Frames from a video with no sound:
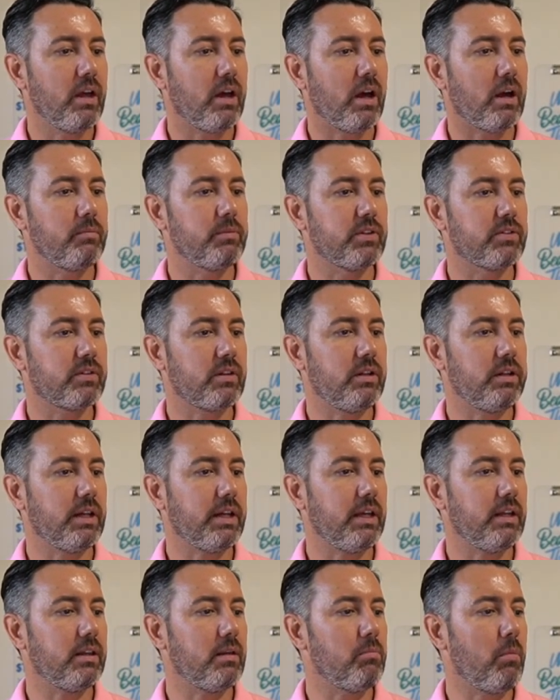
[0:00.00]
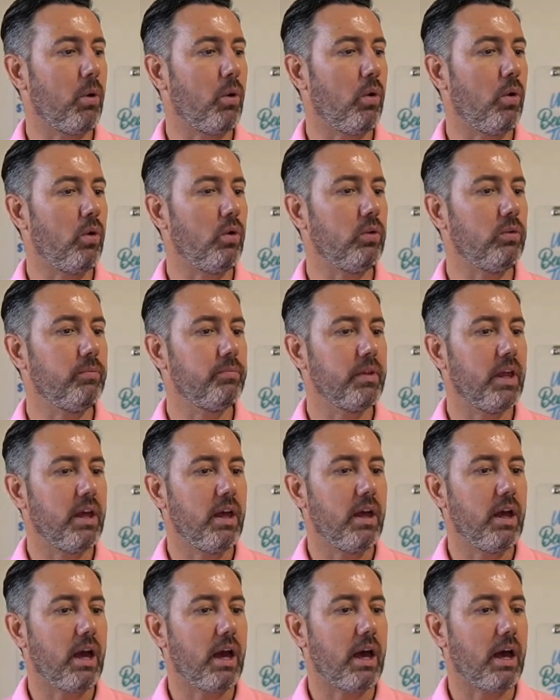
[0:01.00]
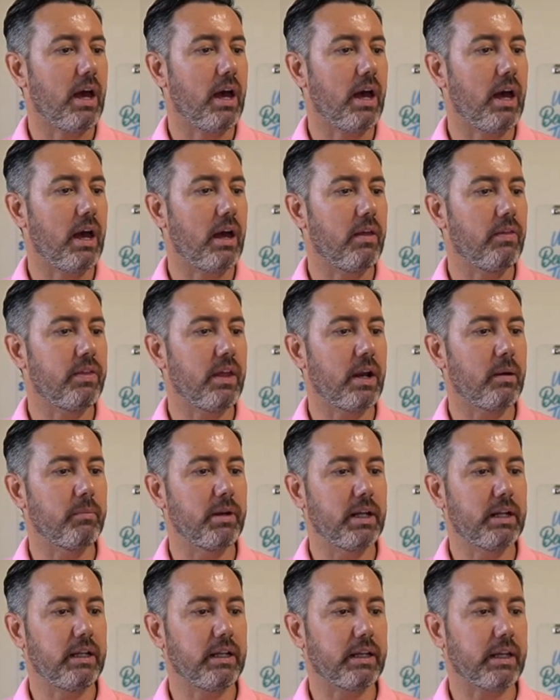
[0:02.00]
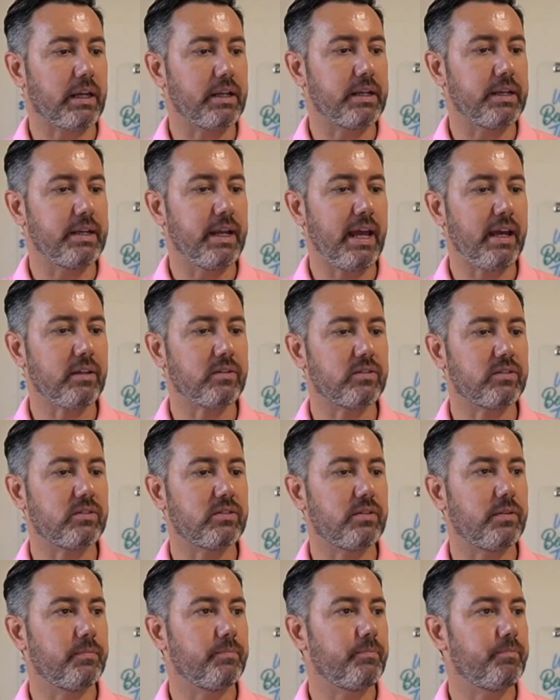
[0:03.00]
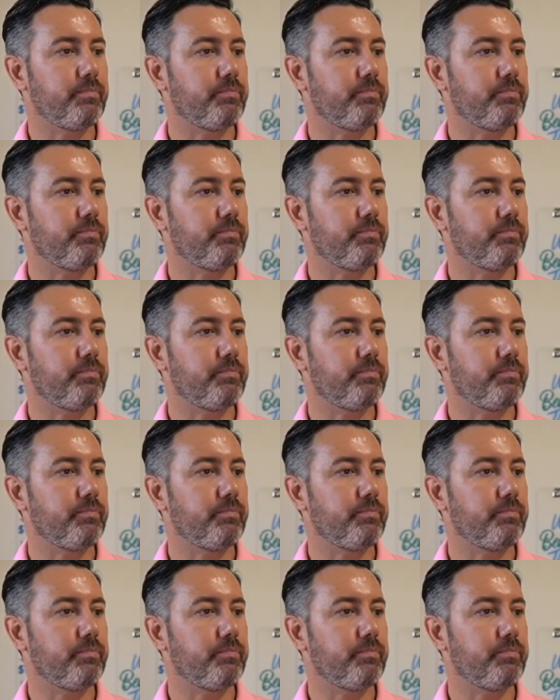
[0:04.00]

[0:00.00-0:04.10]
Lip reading: I'm just clicking them all. Then I'm going to click next,